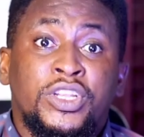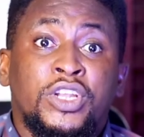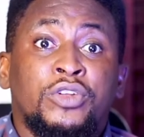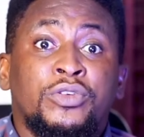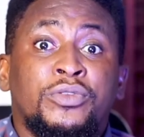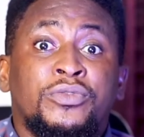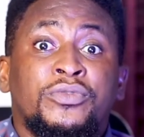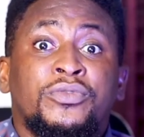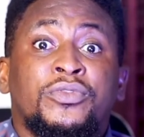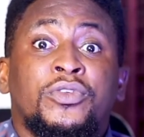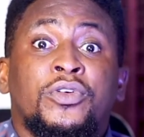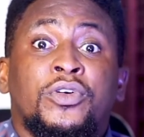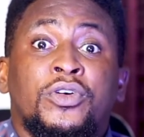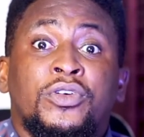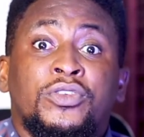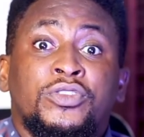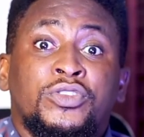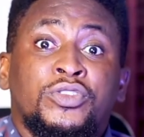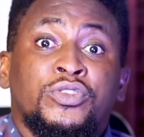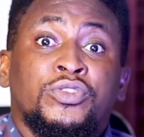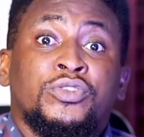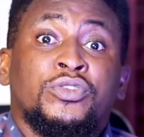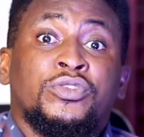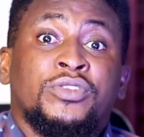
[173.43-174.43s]
They look
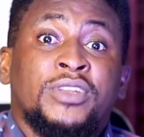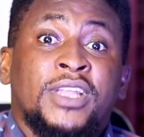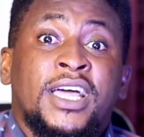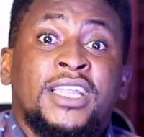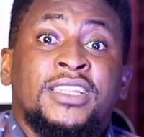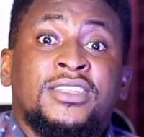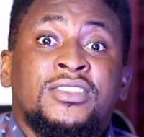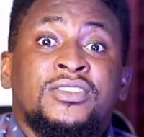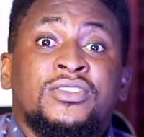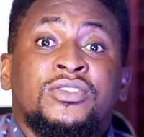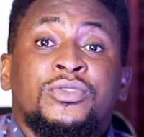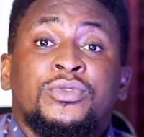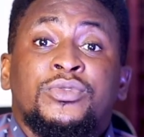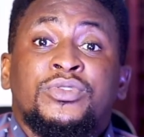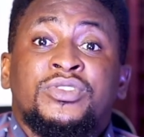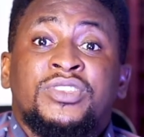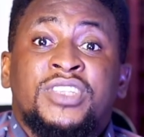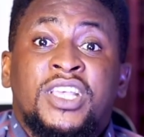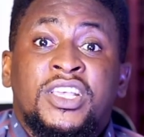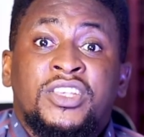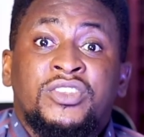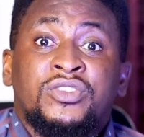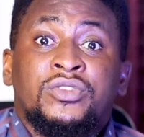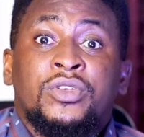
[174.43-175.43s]
for, you know, that soul
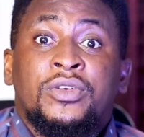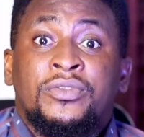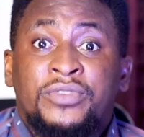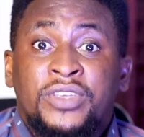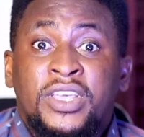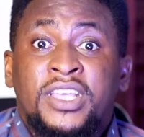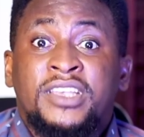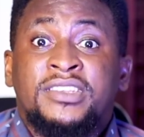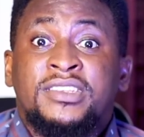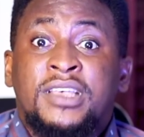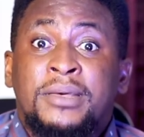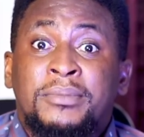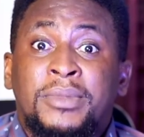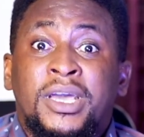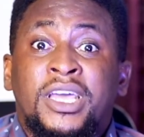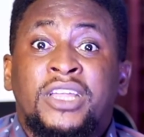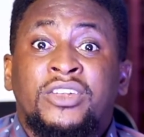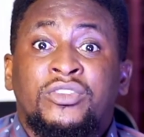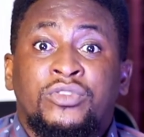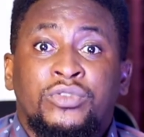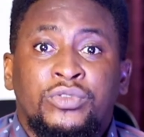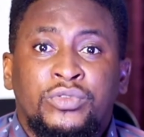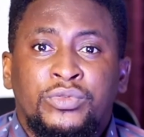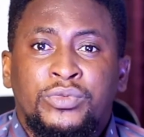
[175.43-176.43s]
sense of yes, am
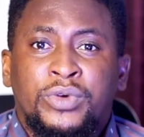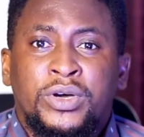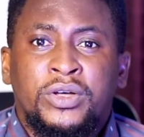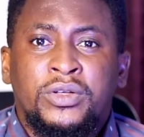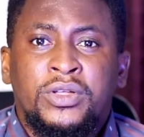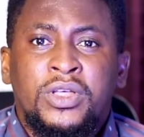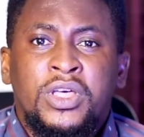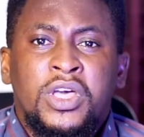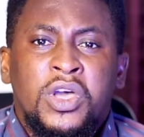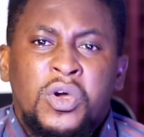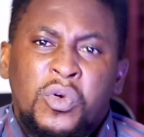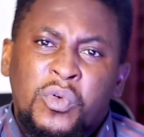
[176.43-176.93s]
I doing well?